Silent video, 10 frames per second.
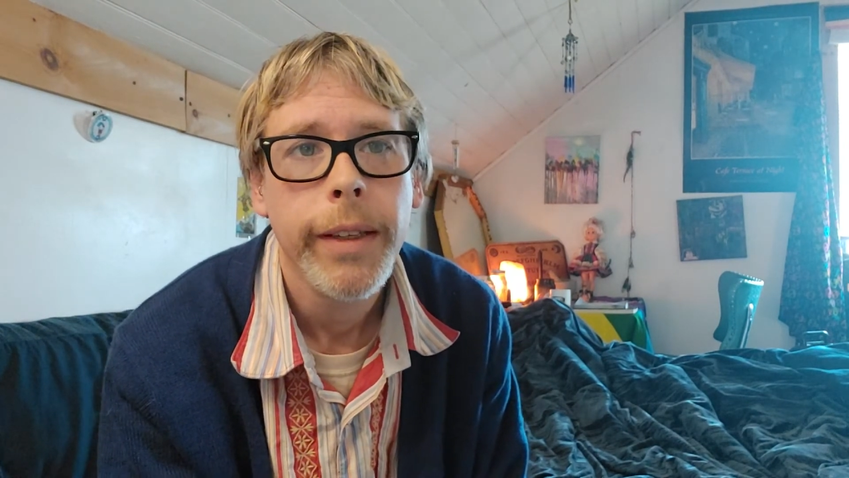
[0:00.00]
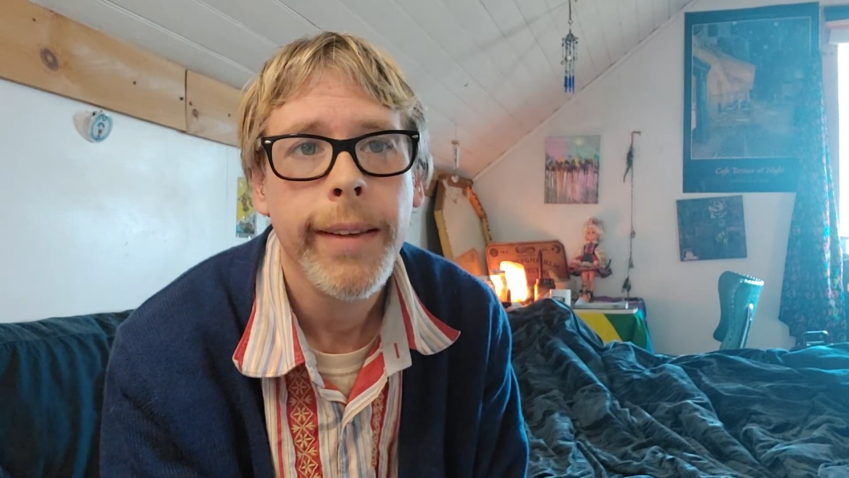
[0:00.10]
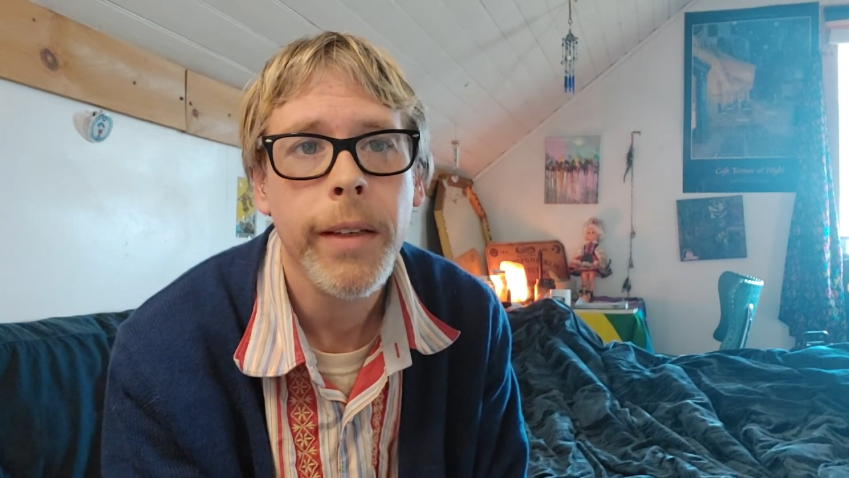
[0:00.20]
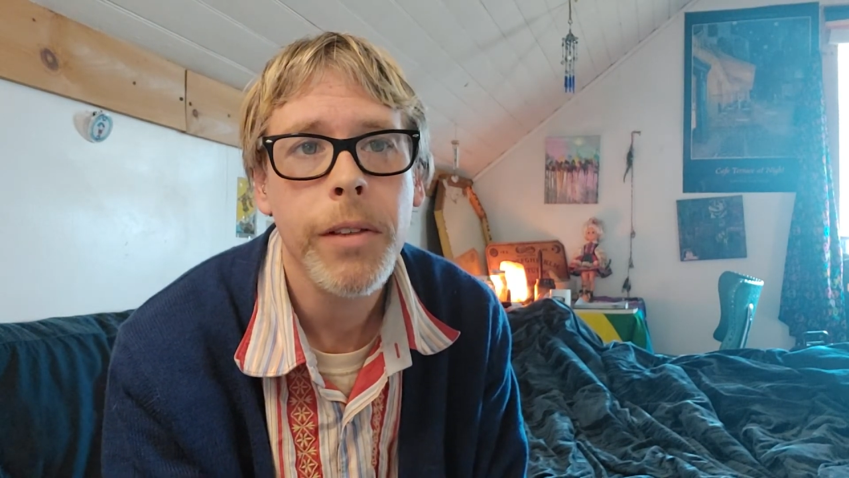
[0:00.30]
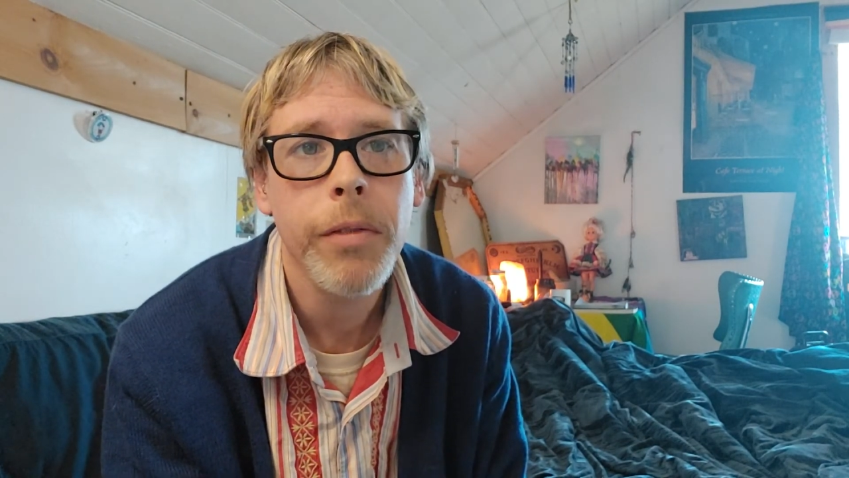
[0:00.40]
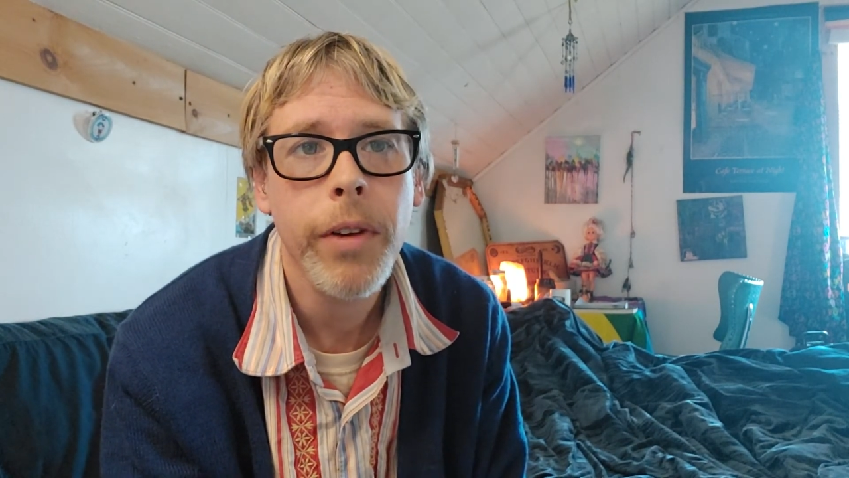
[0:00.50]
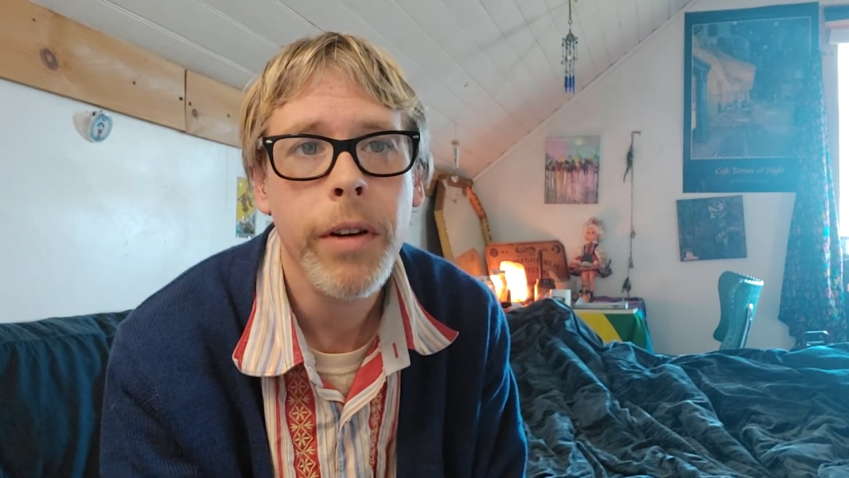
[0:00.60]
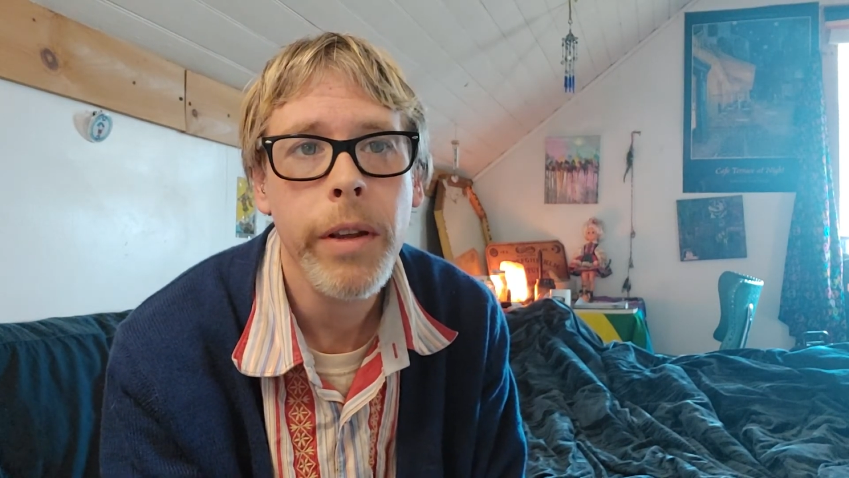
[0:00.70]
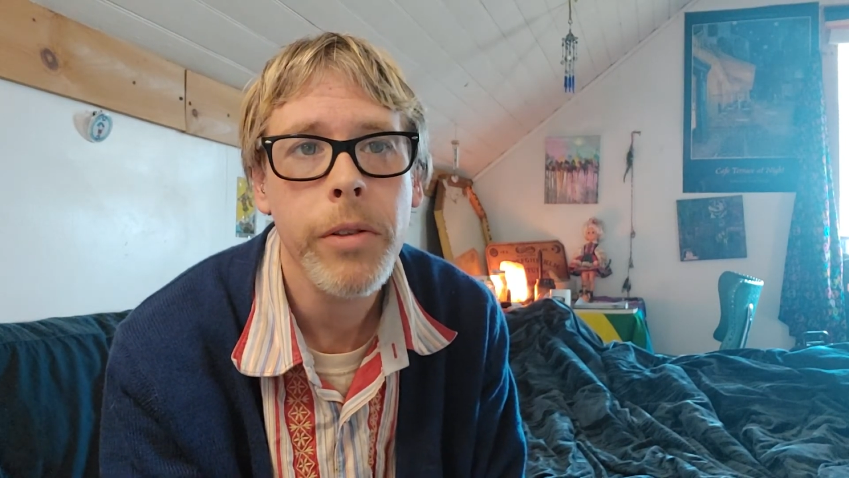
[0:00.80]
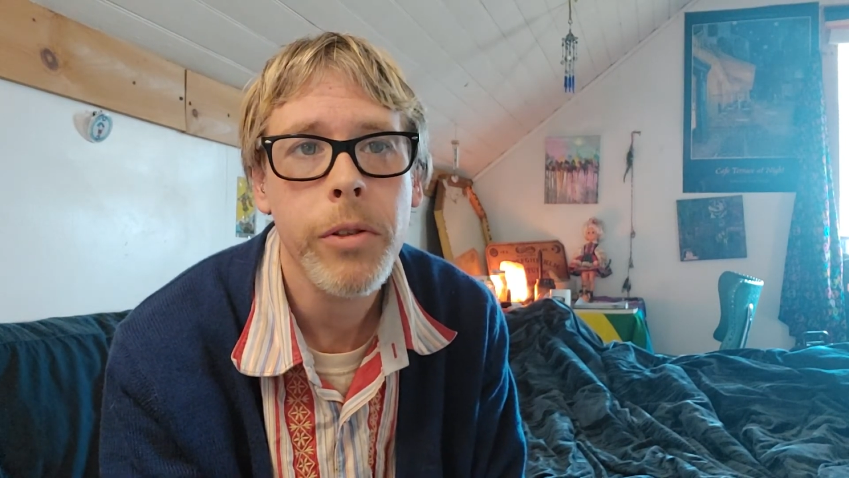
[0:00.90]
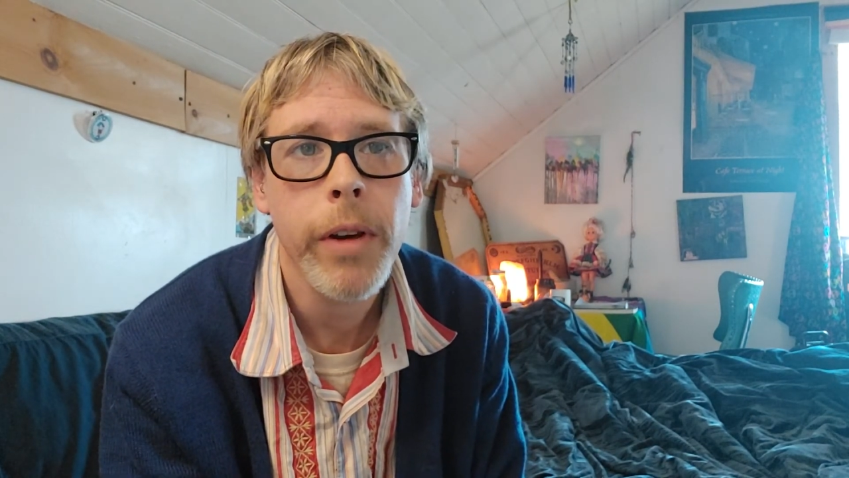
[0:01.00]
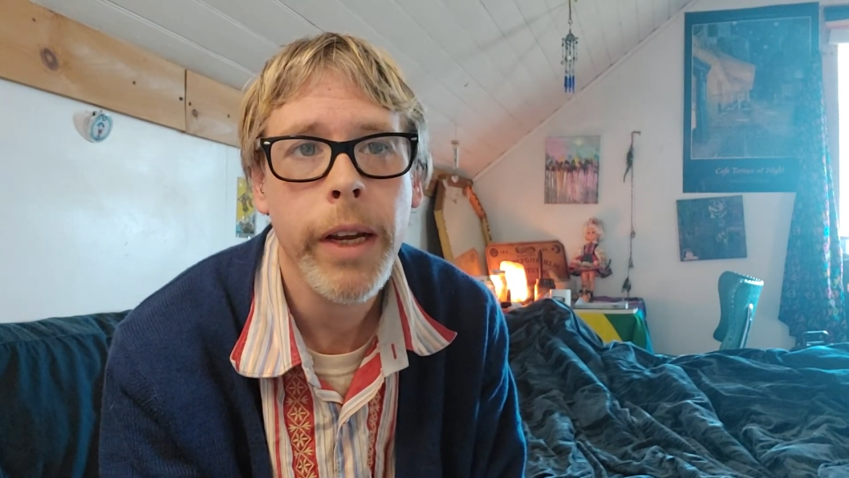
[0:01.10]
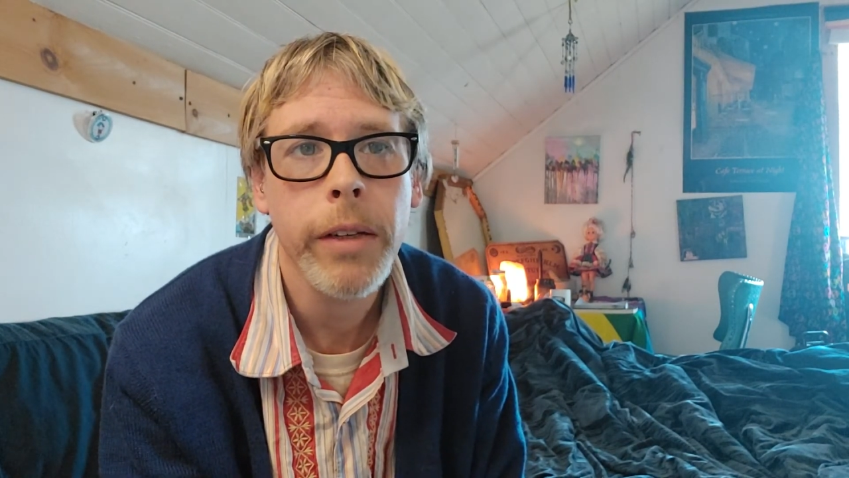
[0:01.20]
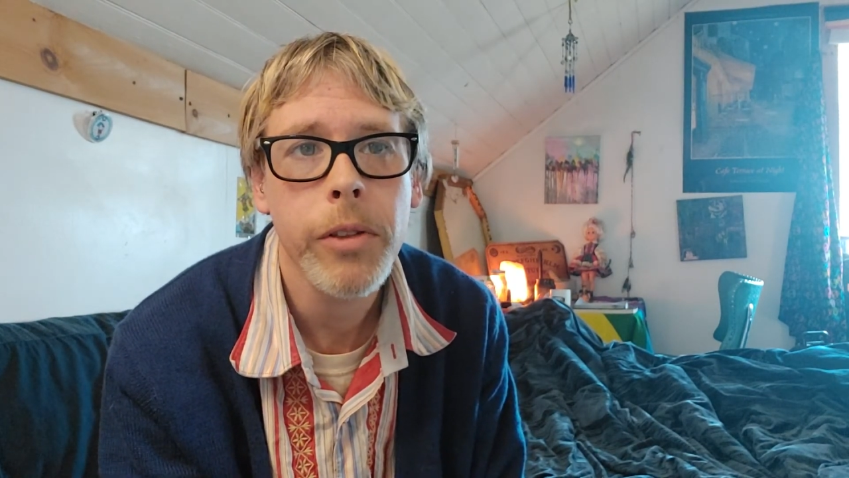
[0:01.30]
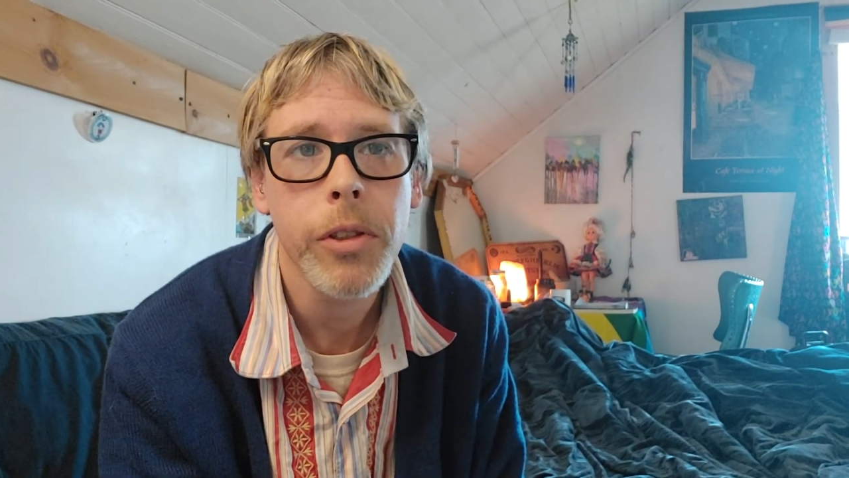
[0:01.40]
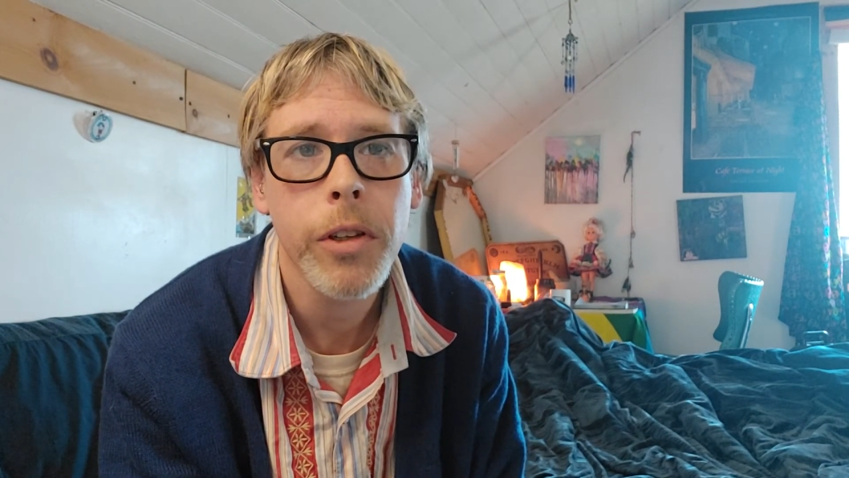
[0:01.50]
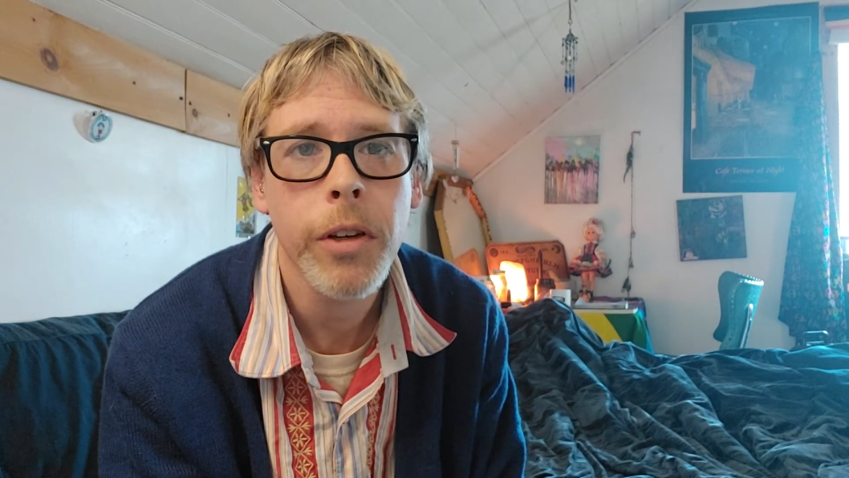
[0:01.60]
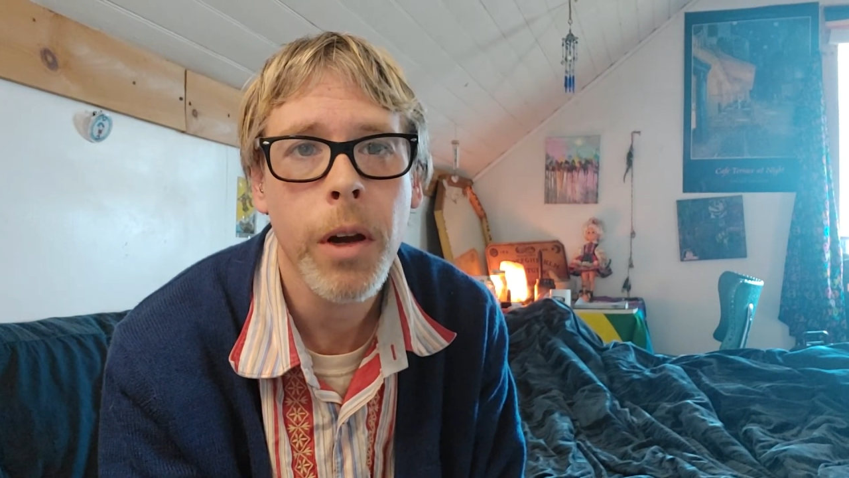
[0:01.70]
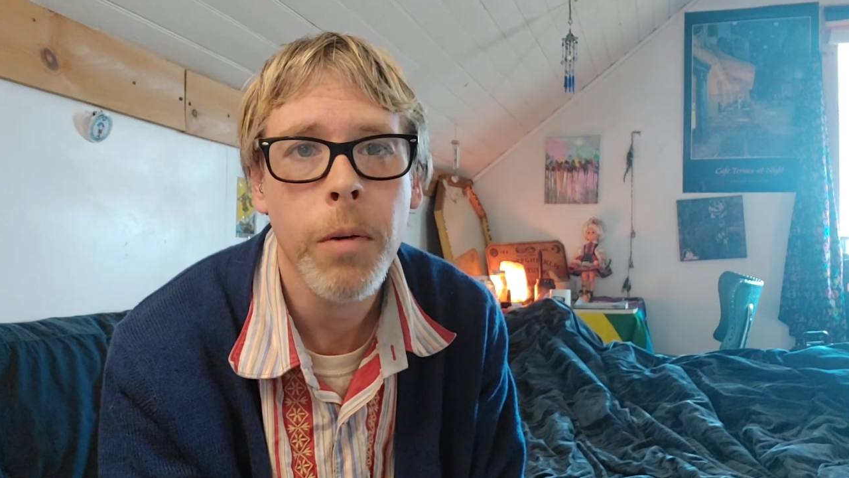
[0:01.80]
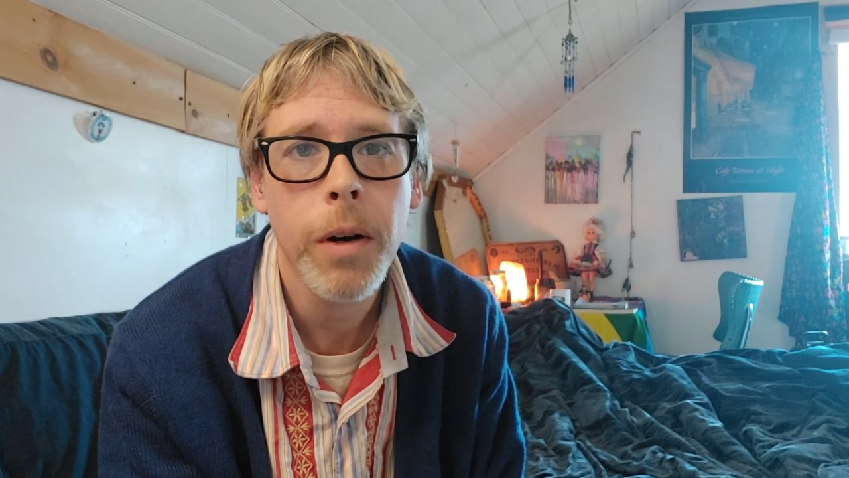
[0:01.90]
And it's very strange to
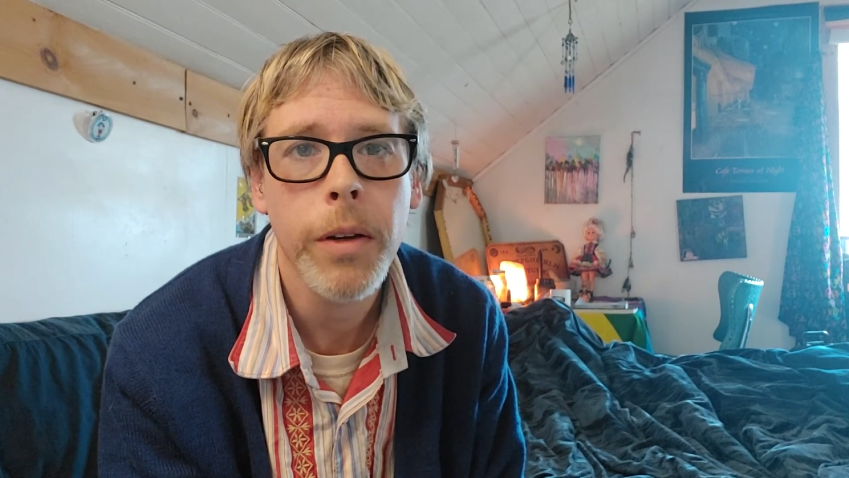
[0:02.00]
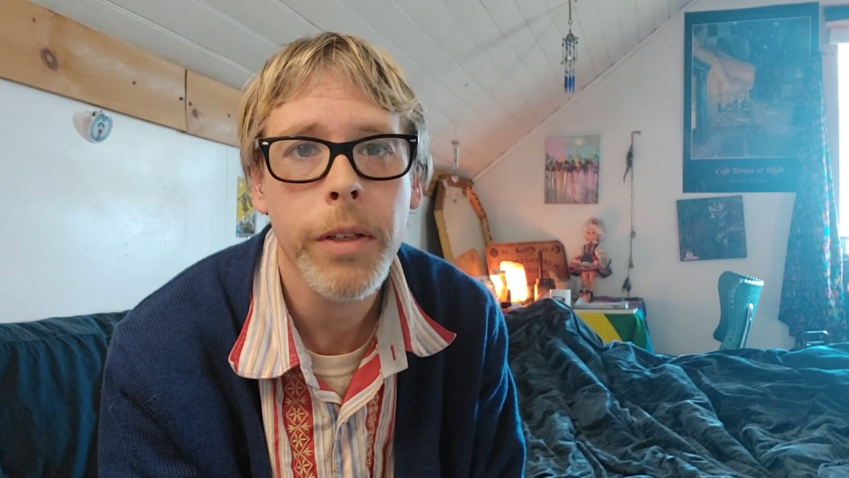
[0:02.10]
know all